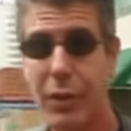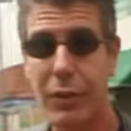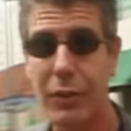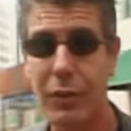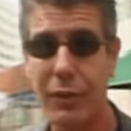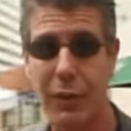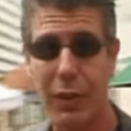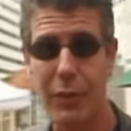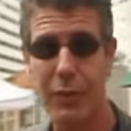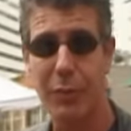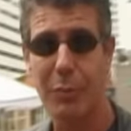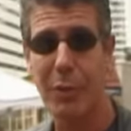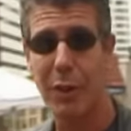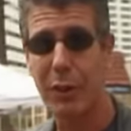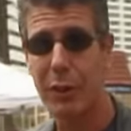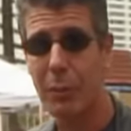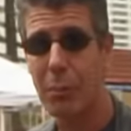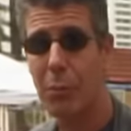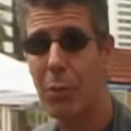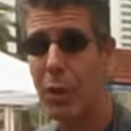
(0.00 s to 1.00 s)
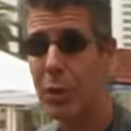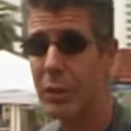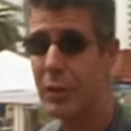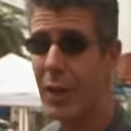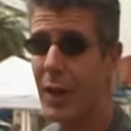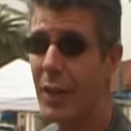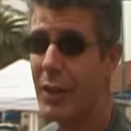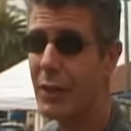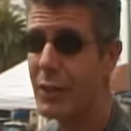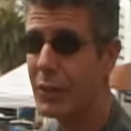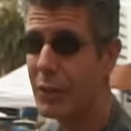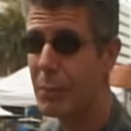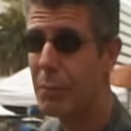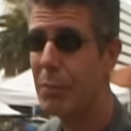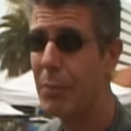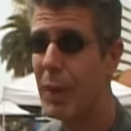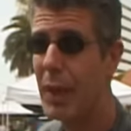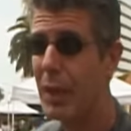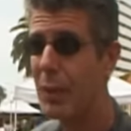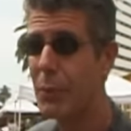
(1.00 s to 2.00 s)
called sauce melt maltaise
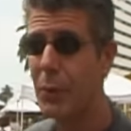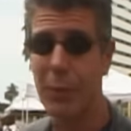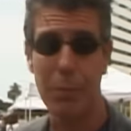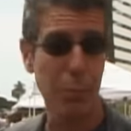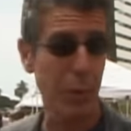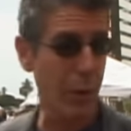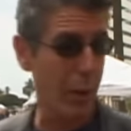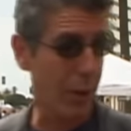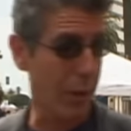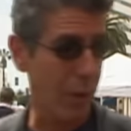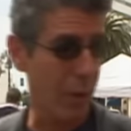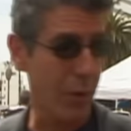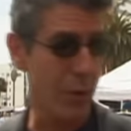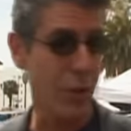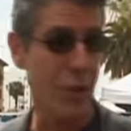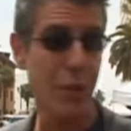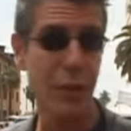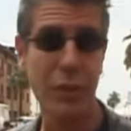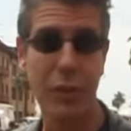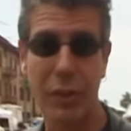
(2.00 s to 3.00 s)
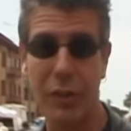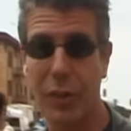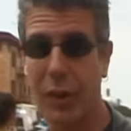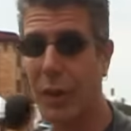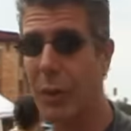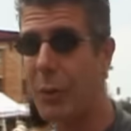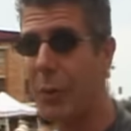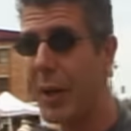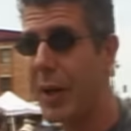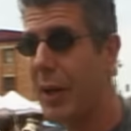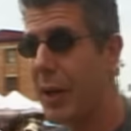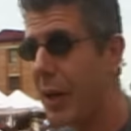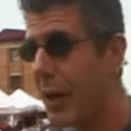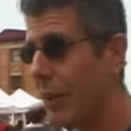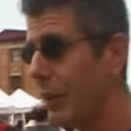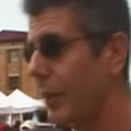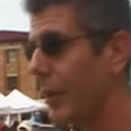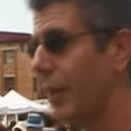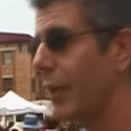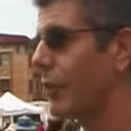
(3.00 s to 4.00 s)
made with blood orange juice. It's like a red
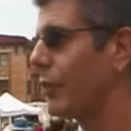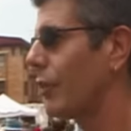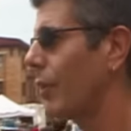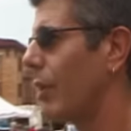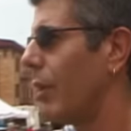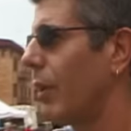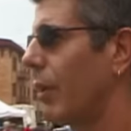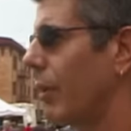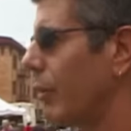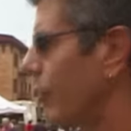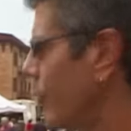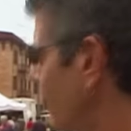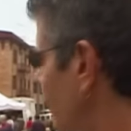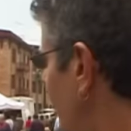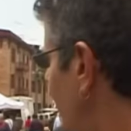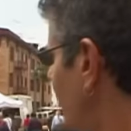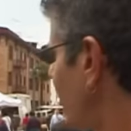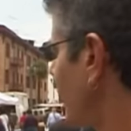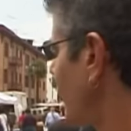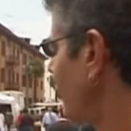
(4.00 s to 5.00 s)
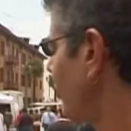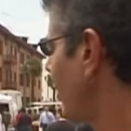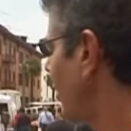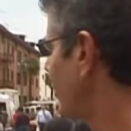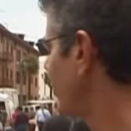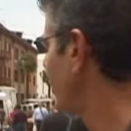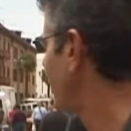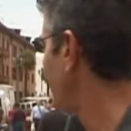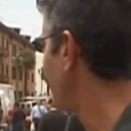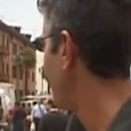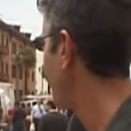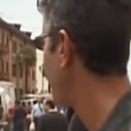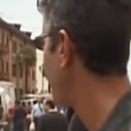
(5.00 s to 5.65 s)
hollandaise. Oh, so sexy.